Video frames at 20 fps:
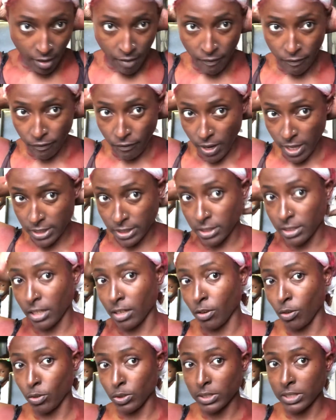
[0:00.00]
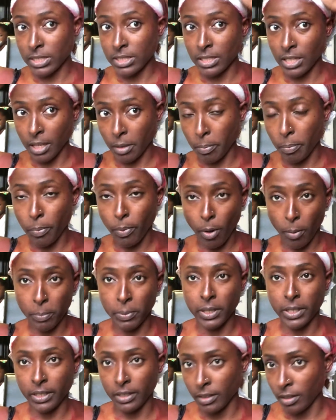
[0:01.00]
faster or stick
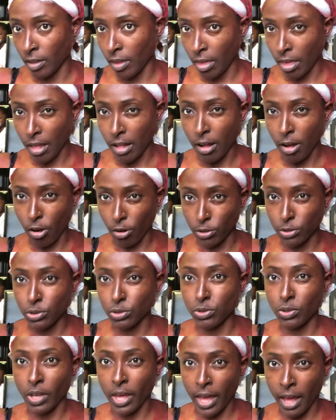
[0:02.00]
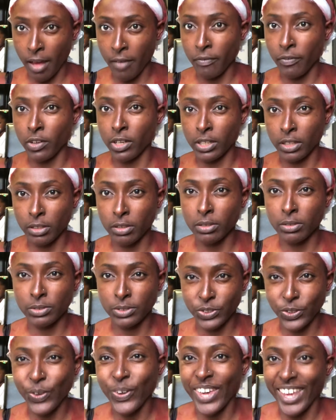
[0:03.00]
properly onto the hair follicles.
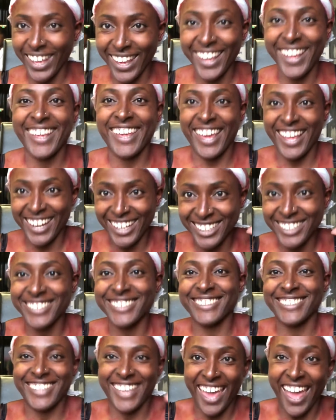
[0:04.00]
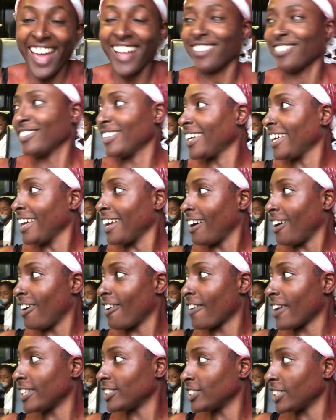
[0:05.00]
Okay, get it? Yeah. All
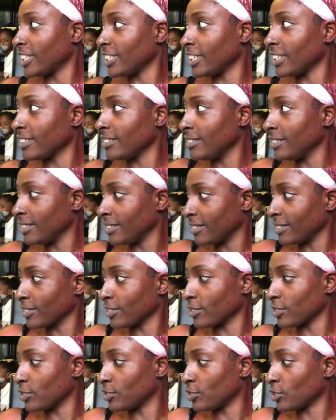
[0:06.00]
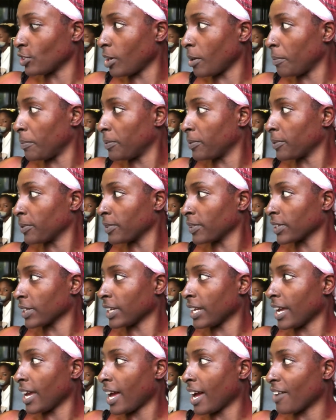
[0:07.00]
right, Jaden, good job. Can I
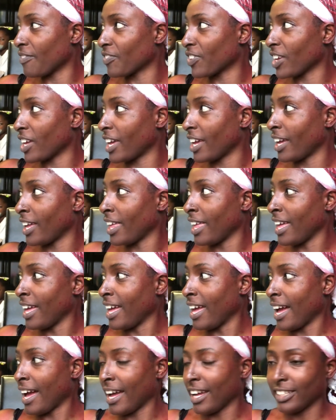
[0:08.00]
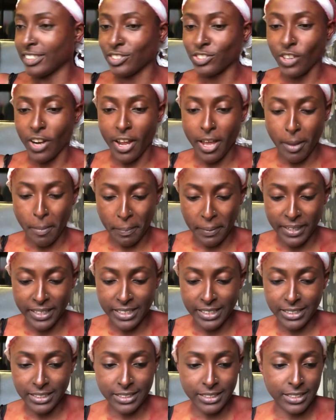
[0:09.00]
have the hand dryer,
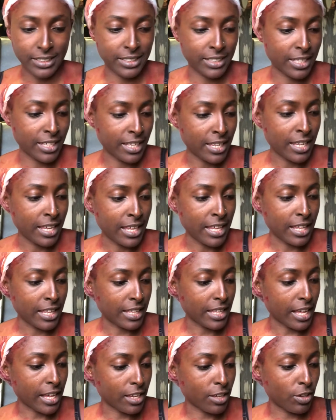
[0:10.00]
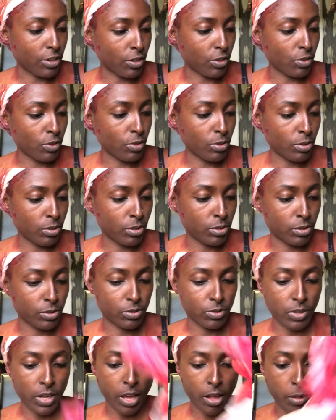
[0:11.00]
please? Thank you.
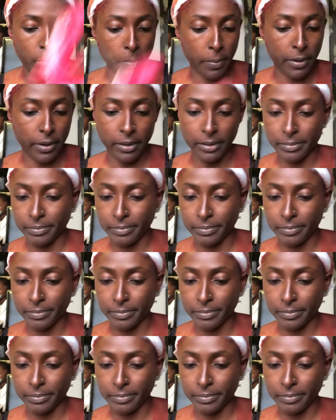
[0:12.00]
Good helper.